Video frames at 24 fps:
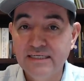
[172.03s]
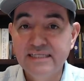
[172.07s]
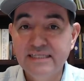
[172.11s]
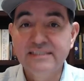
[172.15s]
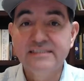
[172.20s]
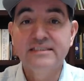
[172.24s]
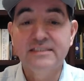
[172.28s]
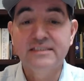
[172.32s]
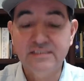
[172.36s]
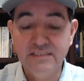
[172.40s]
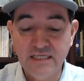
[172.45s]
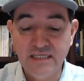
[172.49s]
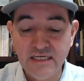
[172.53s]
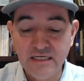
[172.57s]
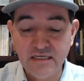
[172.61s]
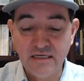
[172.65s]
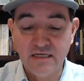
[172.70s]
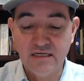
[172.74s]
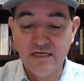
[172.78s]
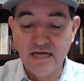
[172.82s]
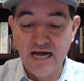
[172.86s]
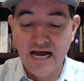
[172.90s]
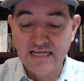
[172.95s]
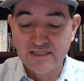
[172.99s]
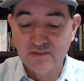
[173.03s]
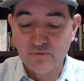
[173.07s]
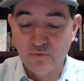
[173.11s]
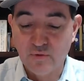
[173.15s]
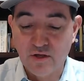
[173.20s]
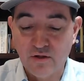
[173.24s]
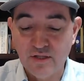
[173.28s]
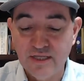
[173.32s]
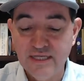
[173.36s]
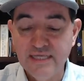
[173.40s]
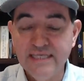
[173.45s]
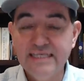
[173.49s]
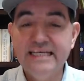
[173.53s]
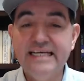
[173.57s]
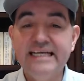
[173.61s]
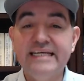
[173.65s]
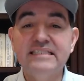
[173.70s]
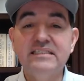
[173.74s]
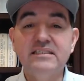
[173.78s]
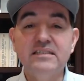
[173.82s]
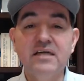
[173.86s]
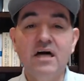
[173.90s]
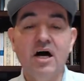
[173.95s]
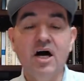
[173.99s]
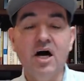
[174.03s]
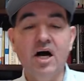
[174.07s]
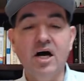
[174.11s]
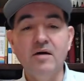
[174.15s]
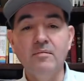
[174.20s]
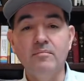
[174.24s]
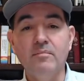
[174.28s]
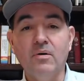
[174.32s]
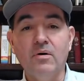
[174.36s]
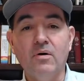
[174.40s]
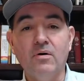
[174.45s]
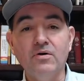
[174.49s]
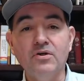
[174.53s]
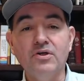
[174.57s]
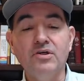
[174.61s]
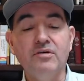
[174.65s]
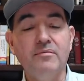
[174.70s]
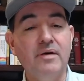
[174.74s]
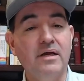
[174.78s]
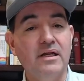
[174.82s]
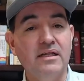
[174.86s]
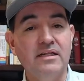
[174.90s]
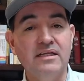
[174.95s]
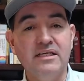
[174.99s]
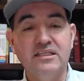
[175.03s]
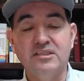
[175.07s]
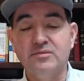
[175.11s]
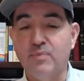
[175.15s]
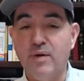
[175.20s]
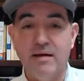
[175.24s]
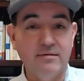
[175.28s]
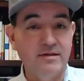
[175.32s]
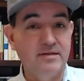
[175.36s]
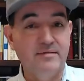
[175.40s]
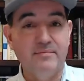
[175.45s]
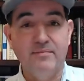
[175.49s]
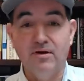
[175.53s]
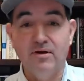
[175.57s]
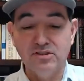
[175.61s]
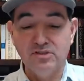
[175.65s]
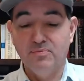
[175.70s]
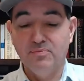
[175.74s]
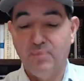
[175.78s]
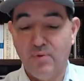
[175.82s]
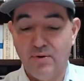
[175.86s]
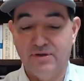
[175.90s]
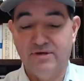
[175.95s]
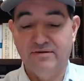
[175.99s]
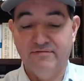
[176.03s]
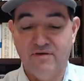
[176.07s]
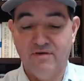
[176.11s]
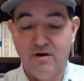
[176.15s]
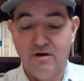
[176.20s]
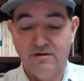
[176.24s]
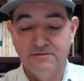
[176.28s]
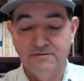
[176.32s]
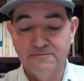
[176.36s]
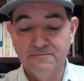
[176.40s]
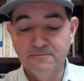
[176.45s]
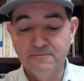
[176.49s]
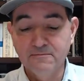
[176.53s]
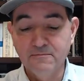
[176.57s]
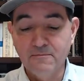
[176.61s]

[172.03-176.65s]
Seek God's will. Is humble. Humility is probably the most important of all.